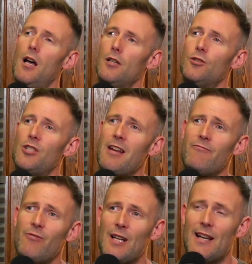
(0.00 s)

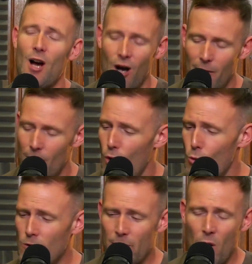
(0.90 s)
Generally,
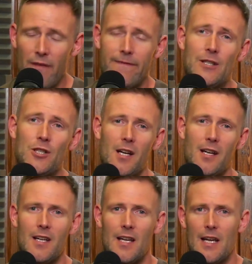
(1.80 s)
all of my
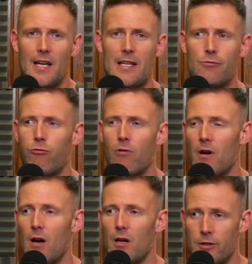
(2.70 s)
fishing is,
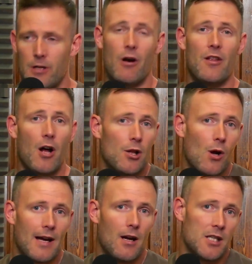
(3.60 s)
you know,
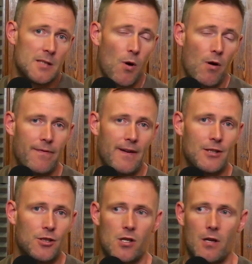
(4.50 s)
I spot
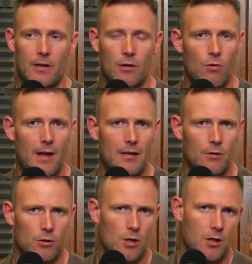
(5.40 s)
features and I think, cool, that
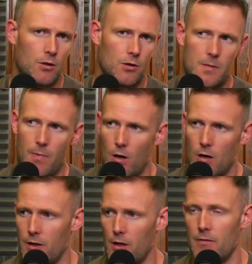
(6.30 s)
looks like a good spot,
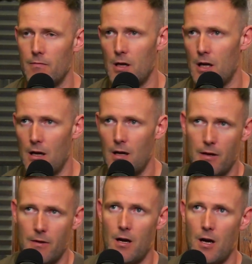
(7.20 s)
and
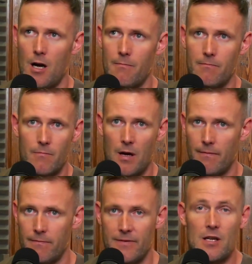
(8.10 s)
I
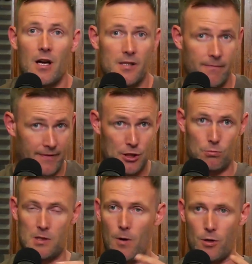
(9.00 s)

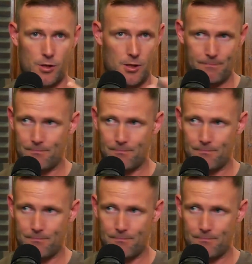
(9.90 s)
visual spots